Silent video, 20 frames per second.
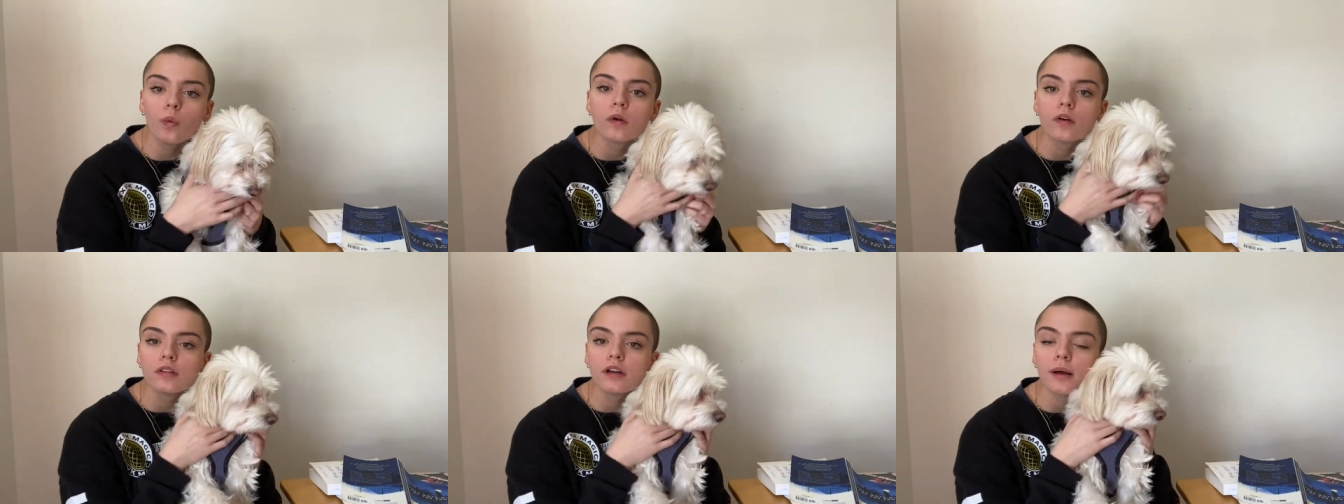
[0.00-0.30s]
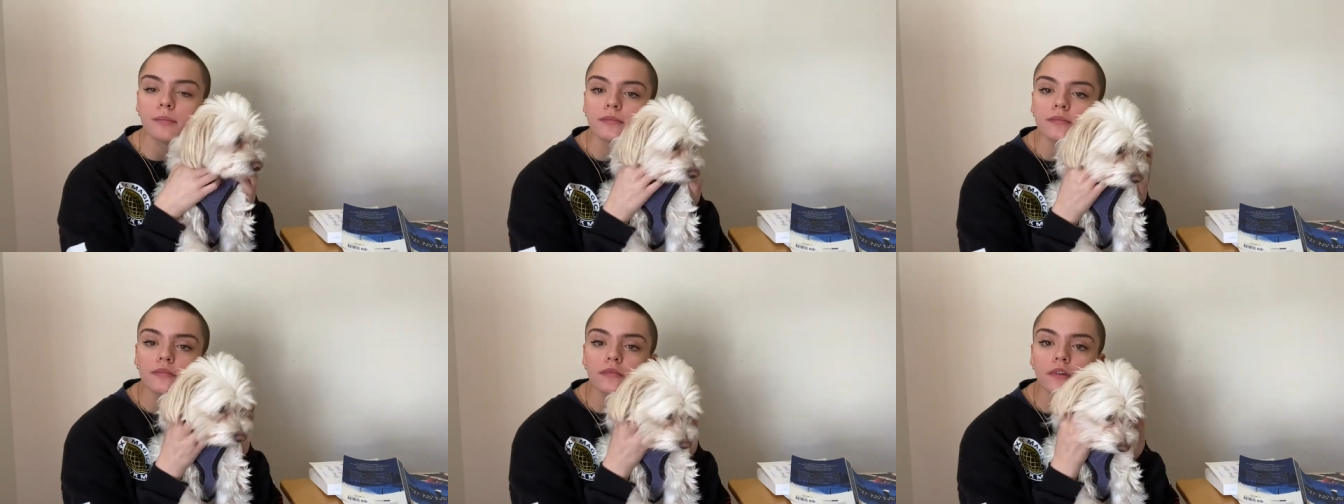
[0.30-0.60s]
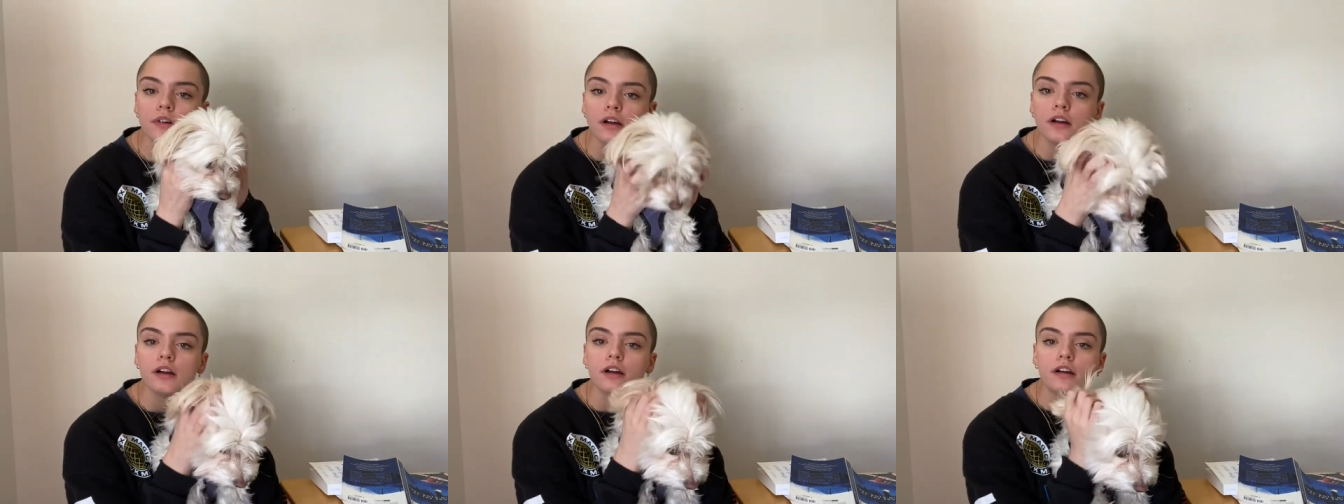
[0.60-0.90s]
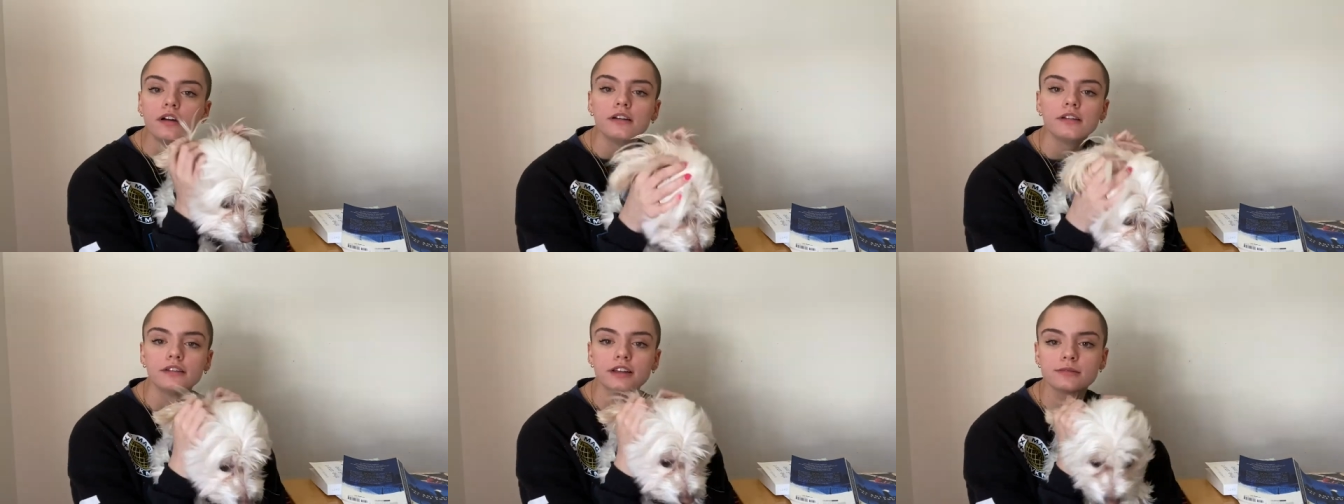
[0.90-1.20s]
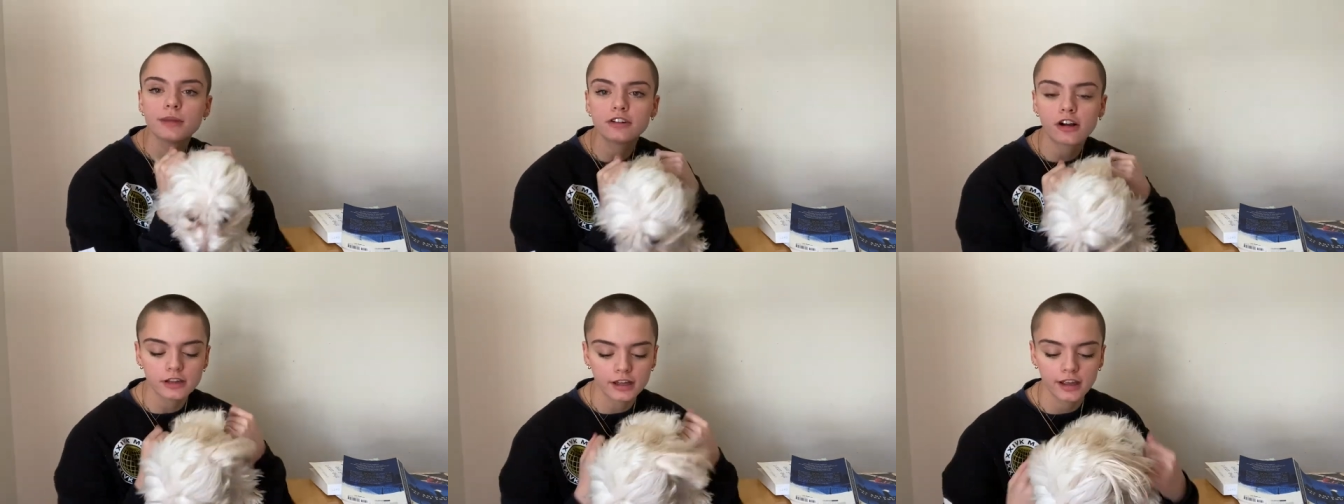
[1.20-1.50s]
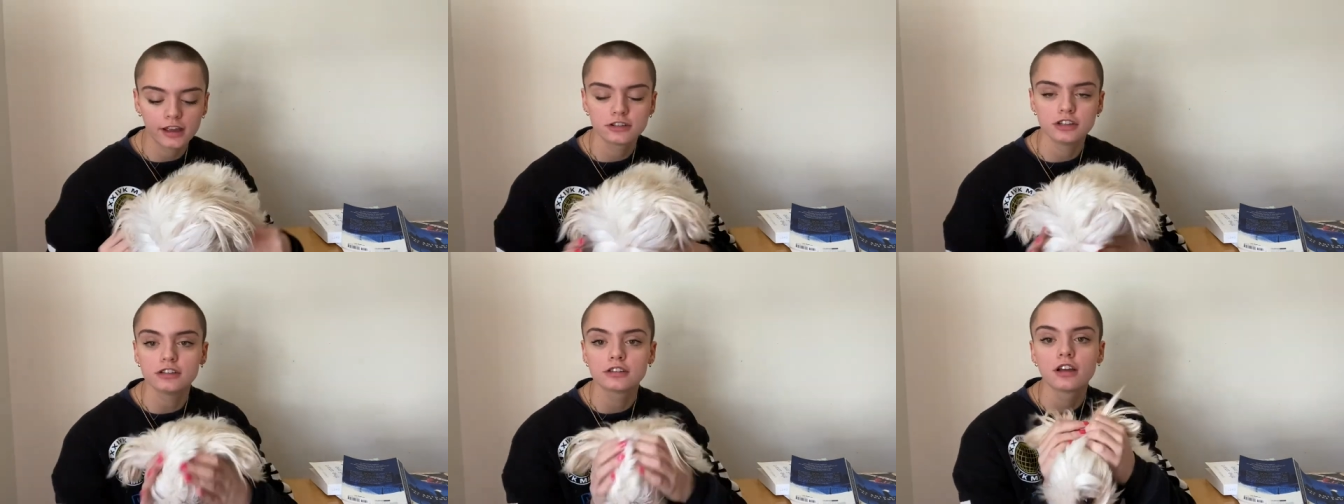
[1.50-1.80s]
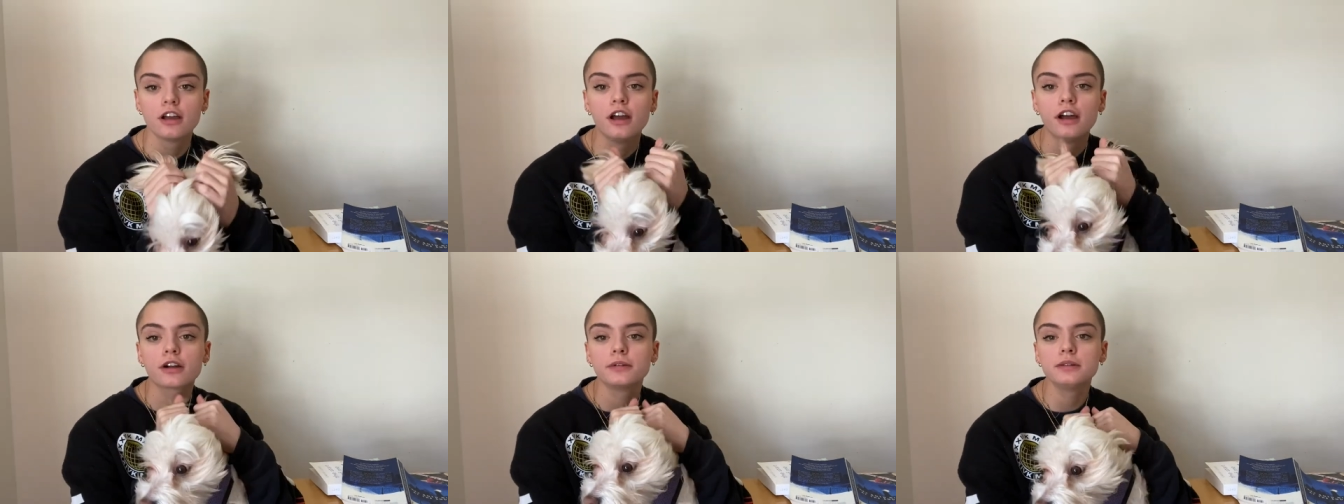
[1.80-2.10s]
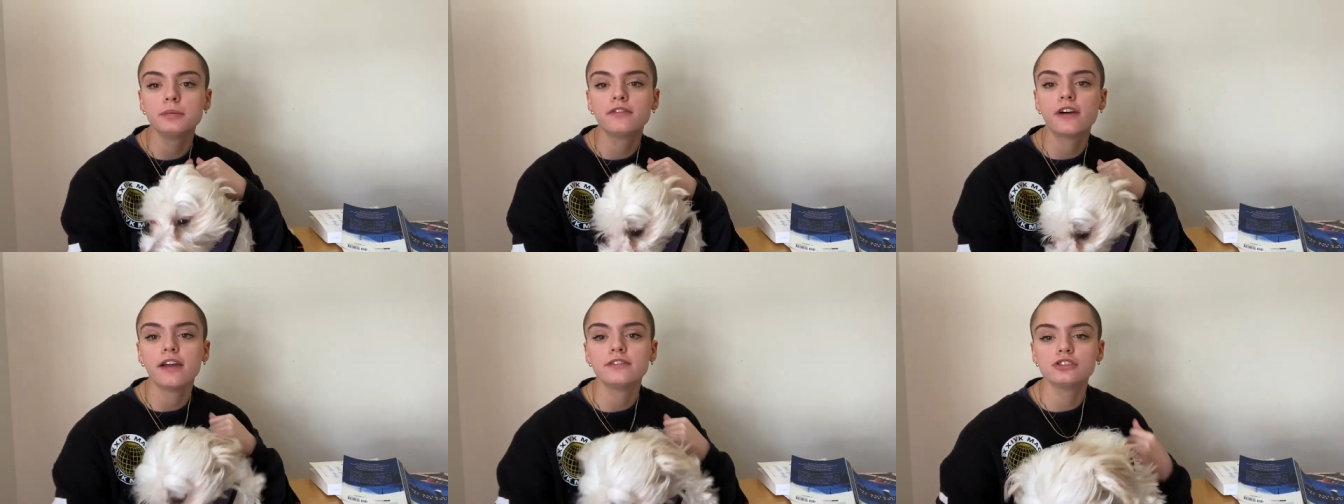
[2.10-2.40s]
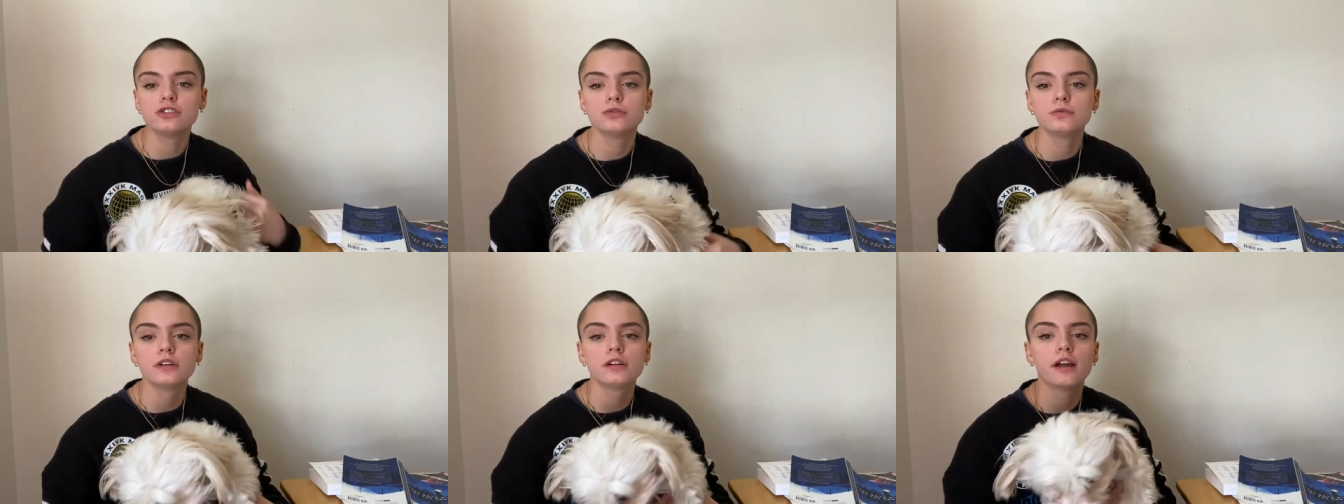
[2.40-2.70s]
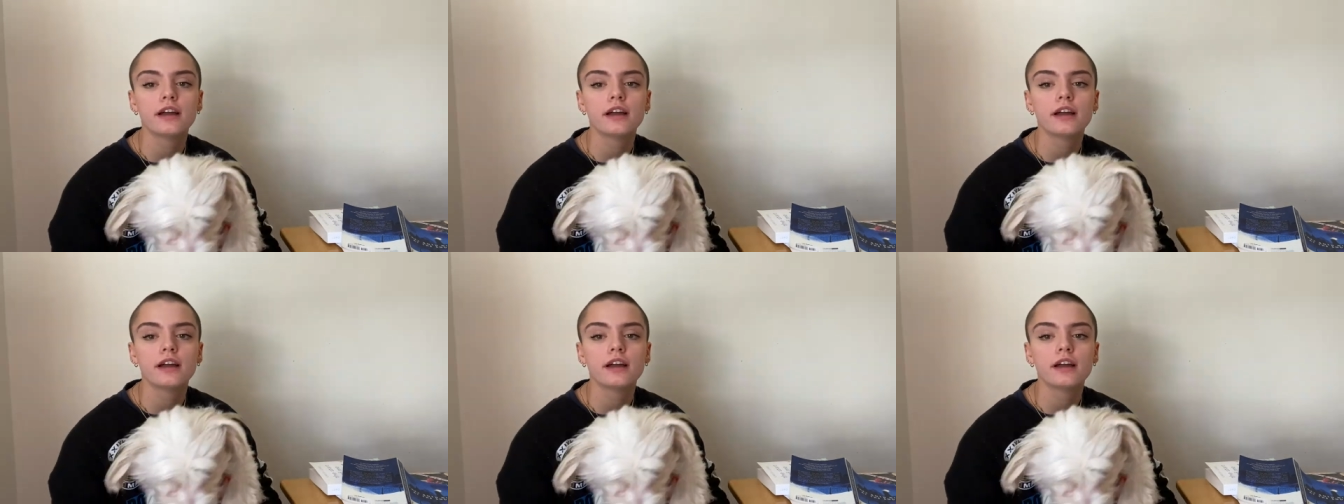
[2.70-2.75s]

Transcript: Look up. This is my dog, Lily. She's going to be five in June,